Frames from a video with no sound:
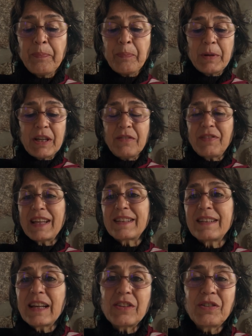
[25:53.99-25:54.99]
But if
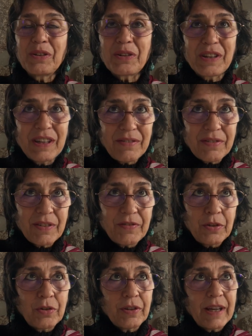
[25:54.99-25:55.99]
that's not your gift, if
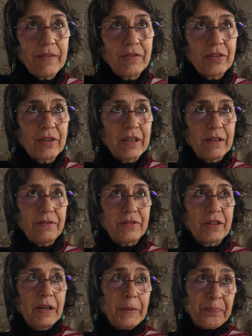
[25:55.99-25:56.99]
you don't have this gift,